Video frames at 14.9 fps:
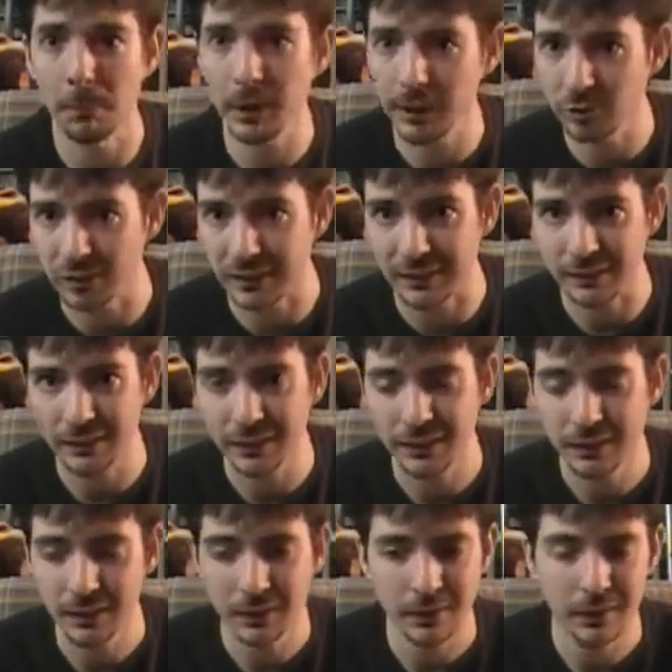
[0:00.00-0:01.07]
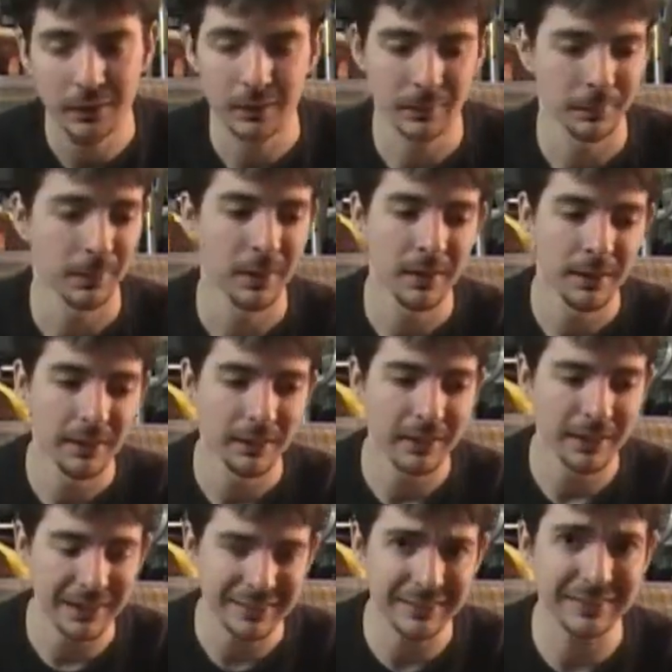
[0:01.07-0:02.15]
budget,
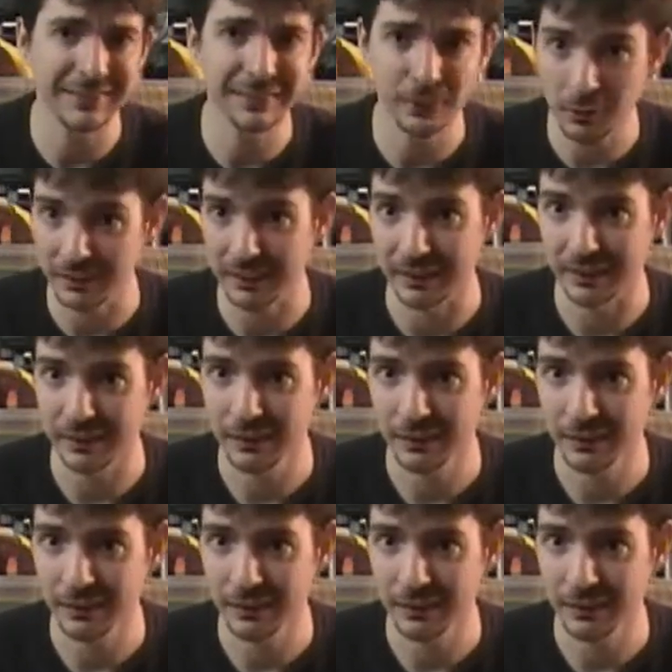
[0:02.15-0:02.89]
it's insulting.